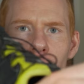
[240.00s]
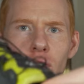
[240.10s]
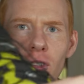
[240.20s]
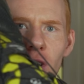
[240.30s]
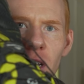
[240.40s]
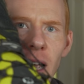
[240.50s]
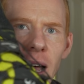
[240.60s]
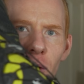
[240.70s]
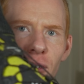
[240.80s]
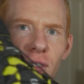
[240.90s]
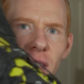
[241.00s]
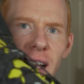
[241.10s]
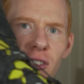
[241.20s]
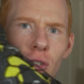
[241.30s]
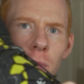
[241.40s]
just see how
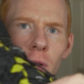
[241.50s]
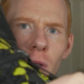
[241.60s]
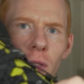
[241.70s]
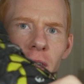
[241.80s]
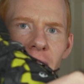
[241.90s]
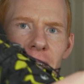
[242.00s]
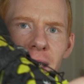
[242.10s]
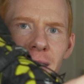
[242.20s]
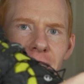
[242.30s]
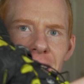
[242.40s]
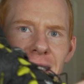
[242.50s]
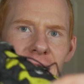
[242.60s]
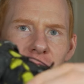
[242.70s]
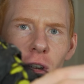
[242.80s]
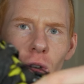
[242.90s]
flexible that is in the
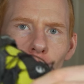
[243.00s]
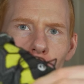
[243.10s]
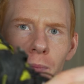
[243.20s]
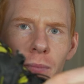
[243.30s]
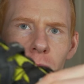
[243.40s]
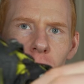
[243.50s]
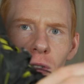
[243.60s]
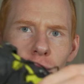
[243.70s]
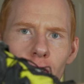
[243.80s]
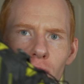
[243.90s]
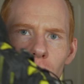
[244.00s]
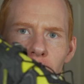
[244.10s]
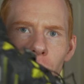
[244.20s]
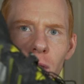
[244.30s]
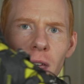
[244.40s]
ankle. Just
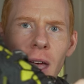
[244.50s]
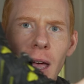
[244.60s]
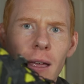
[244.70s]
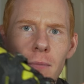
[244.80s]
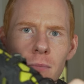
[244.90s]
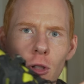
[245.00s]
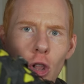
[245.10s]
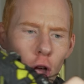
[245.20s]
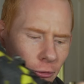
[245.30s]
around there, a lot